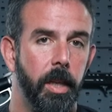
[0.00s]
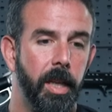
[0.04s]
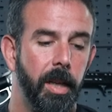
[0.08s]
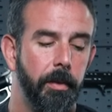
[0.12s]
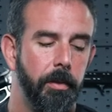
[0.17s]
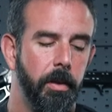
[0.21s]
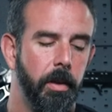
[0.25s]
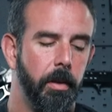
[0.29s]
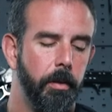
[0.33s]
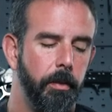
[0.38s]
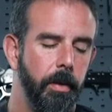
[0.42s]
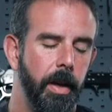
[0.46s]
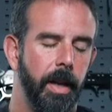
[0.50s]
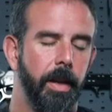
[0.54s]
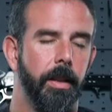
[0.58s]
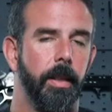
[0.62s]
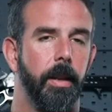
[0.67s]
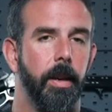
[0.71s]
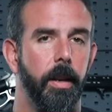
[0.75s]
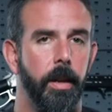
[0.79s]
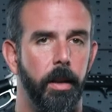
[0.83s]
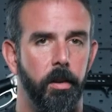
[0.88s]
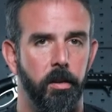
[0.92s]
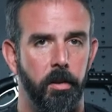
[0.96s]
given the fact
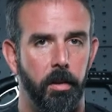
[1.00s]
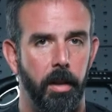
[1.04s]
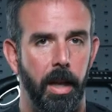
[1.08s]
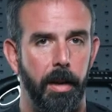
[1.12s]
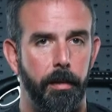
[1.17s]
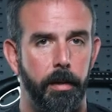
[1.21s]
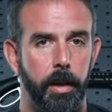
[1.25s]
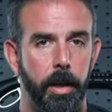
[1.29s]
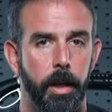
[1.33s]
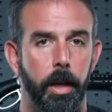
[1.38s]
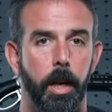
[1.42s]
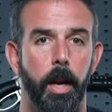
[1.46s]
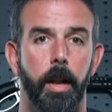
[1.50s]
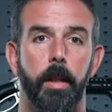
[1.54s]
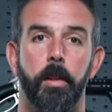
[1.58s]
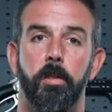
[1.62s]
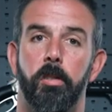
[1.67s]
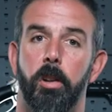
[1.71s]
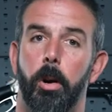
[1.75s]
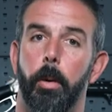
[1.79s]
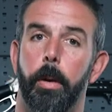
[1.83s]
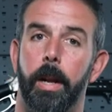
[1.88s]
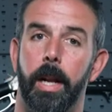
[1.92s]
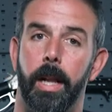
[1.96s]
that it is a lever gun and
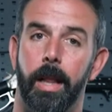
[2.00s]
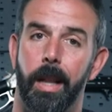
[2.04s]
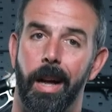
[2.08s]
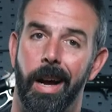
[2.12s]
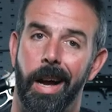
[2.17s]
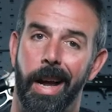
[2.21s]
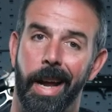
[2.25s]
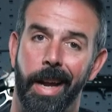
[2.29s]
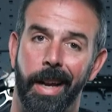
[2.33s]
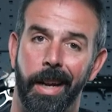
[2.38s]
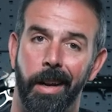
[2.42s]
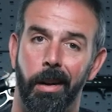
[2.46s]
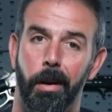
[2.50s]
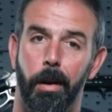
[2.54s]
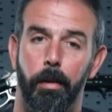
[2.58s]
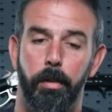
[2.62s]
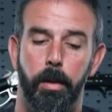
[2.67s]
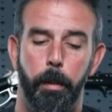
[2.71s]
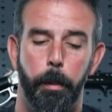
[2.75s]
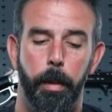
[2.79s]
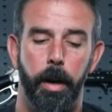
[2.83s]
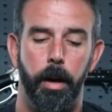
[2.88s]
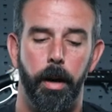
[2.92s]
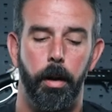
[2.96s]
there's already a lot hanging
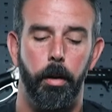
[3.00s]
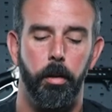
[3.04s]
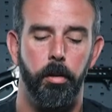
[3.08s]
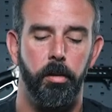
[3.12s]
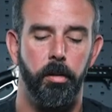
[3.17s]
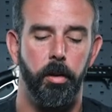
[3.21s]
off the barrel.